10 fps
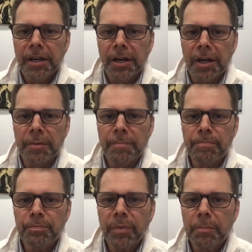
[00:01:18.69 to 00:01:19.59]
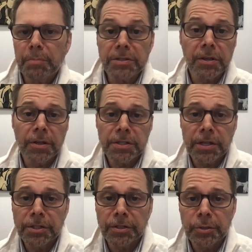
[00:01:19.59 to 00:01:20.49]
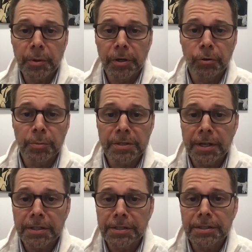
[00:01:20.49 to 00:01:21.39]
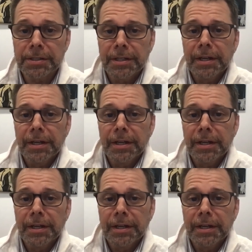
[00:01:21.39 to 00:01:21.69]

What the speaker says: I'm based in Los Angeles, but I grew up in Texas